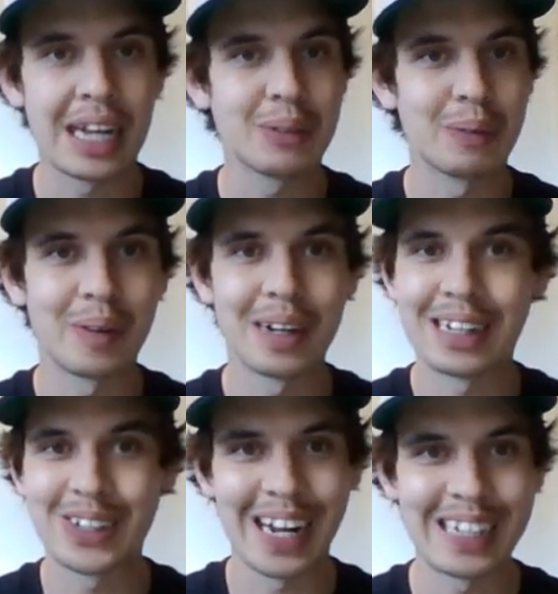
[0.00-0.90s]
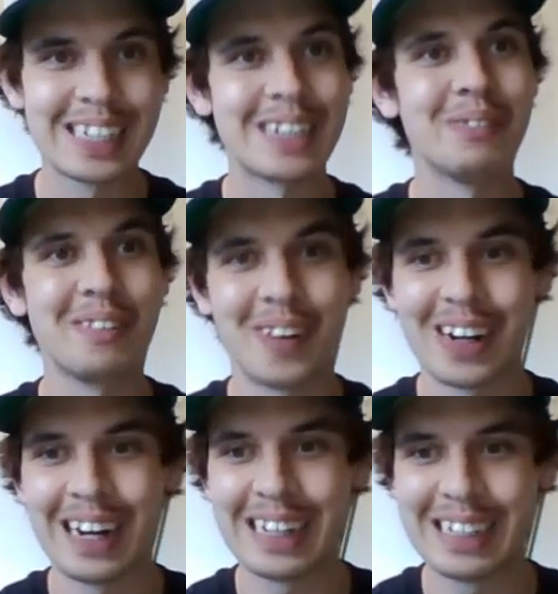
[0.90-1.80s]
and that's where we're going to transition with
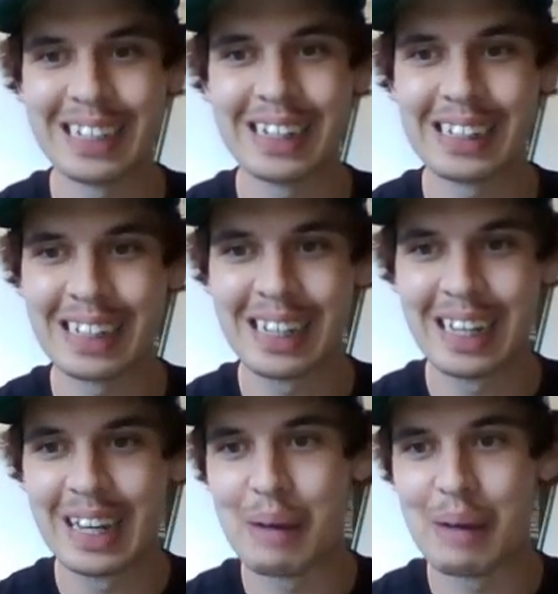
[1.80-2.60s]
Farhan here in a